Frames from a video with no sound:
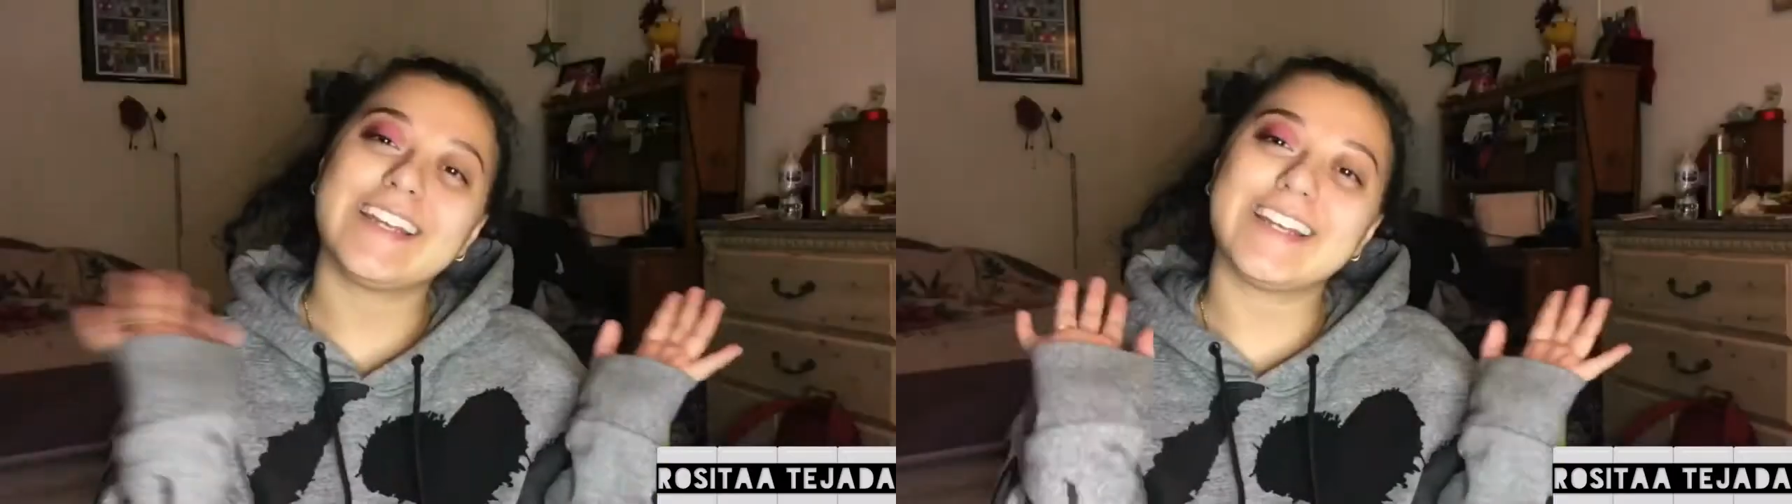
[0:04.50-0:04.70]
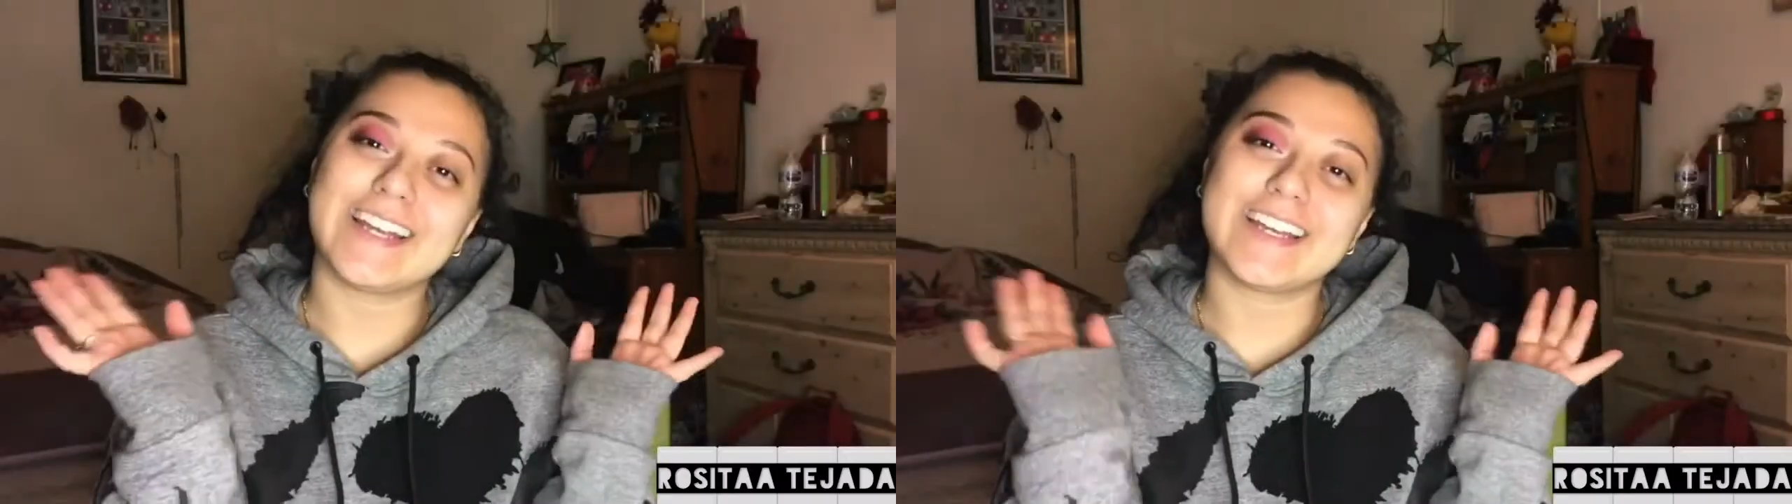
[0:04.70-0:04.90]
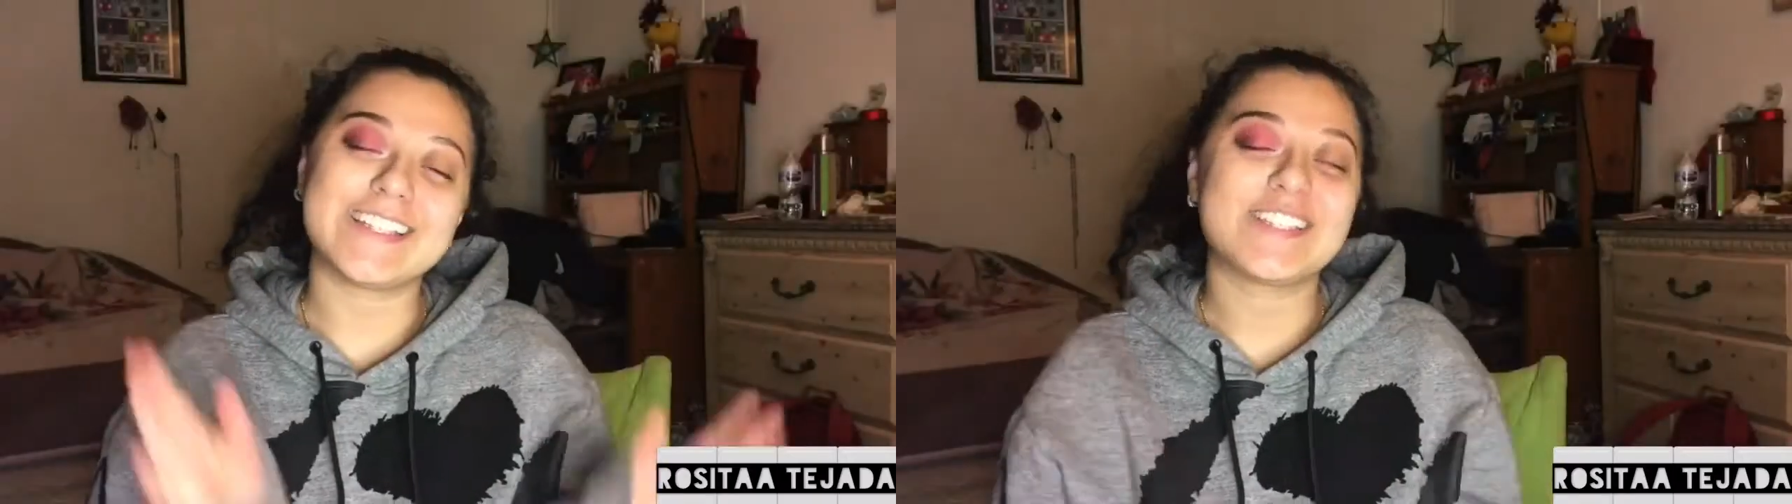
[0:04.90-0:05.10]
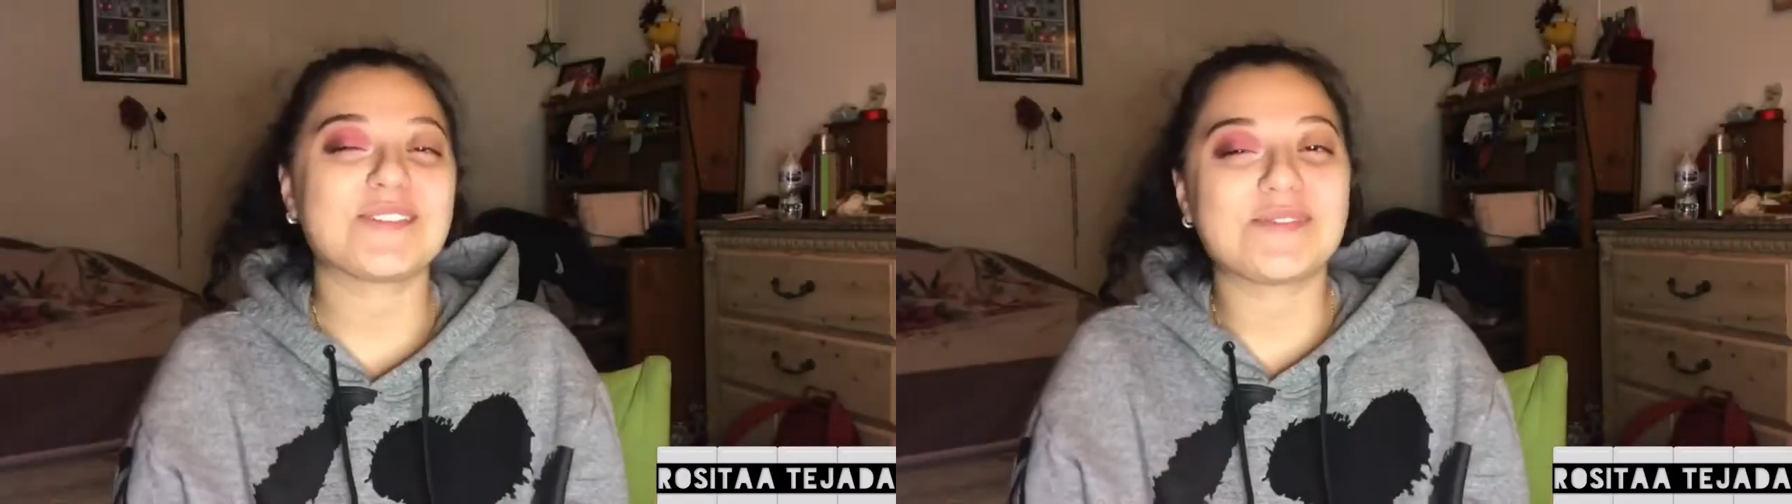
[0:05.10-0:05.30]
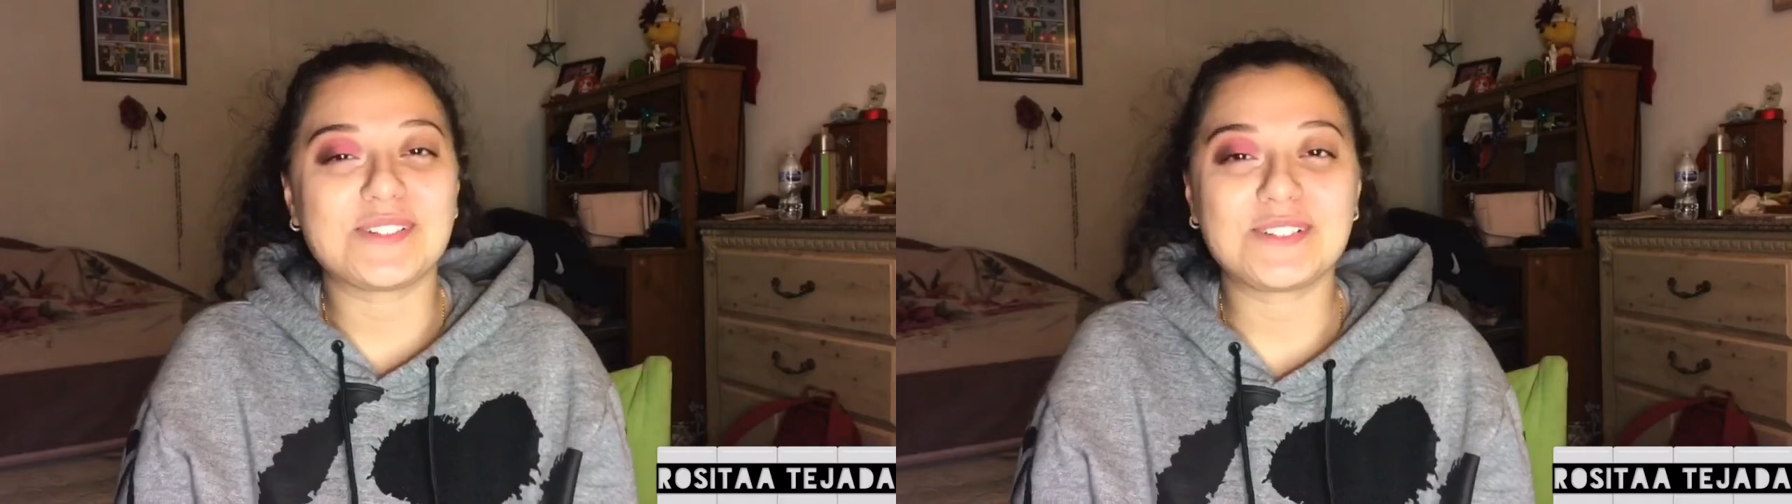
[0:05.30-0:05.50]
Hi
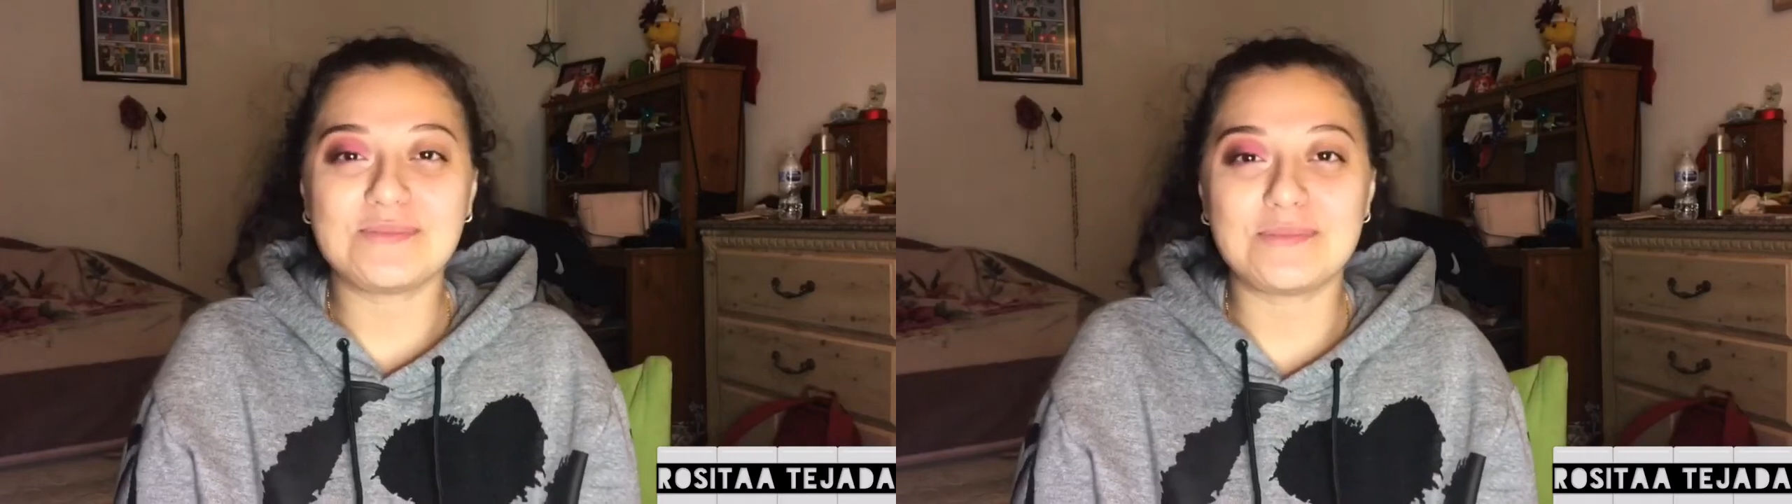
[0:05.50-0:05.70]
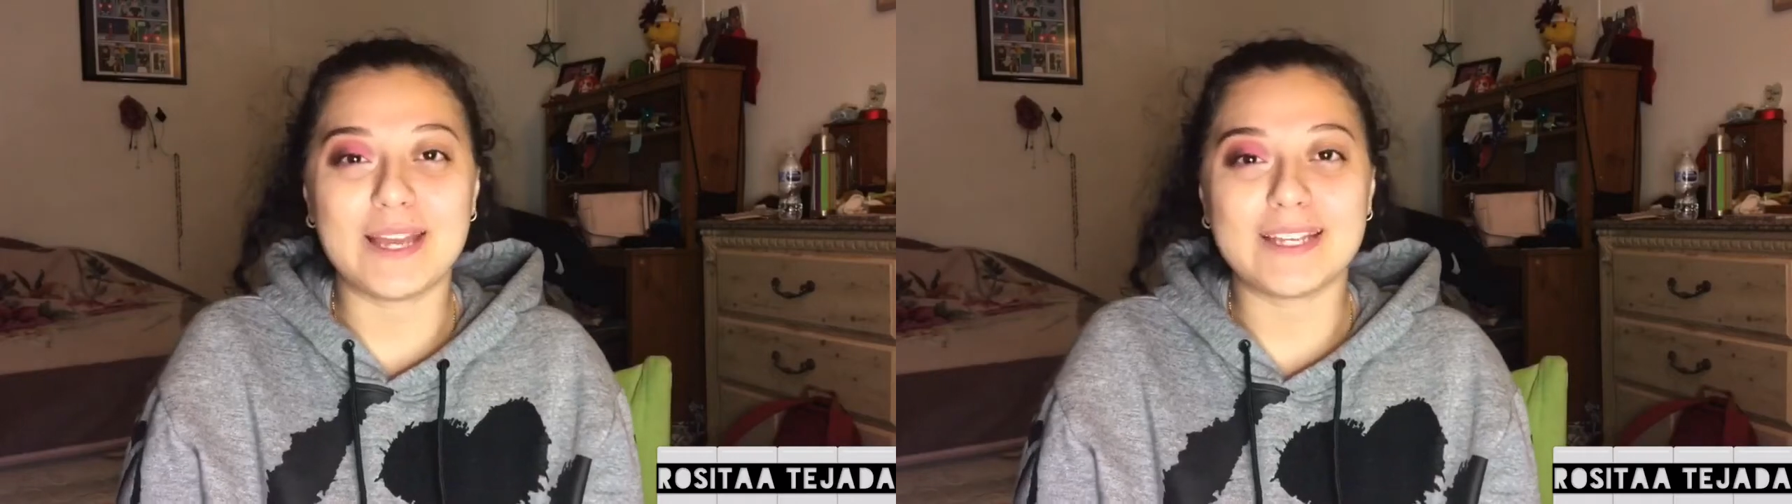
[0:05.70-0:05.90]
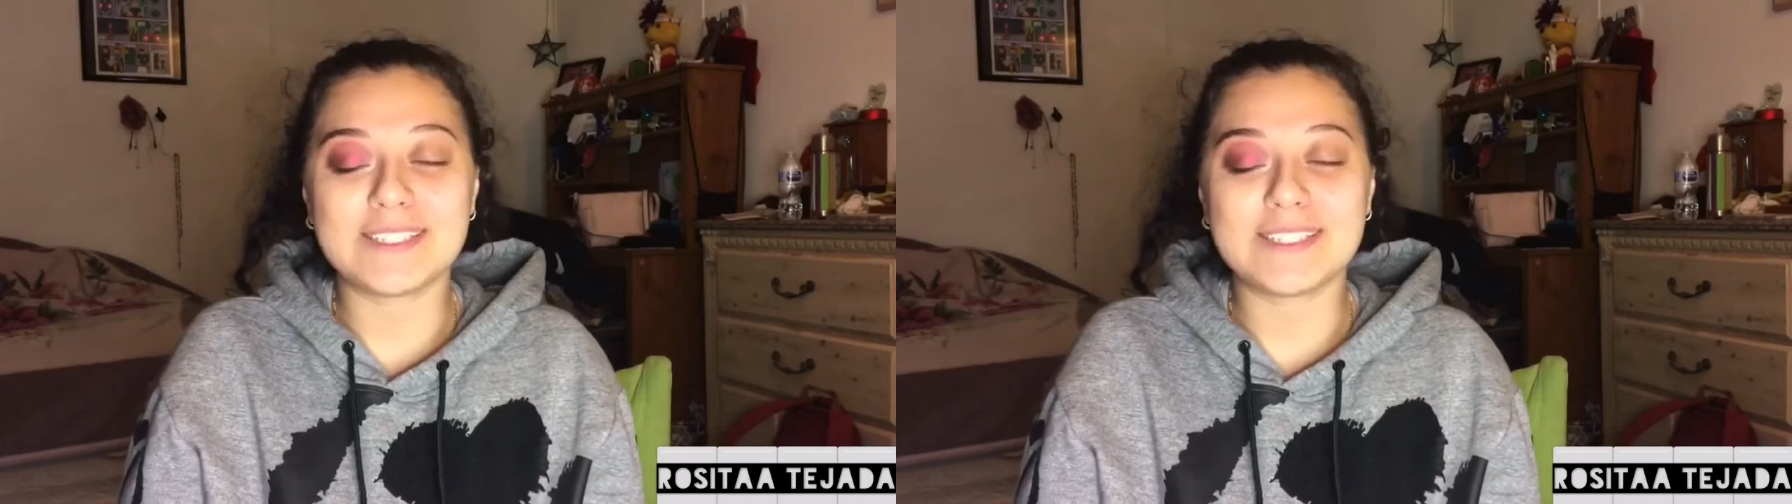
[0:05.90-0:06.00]
guys, welcome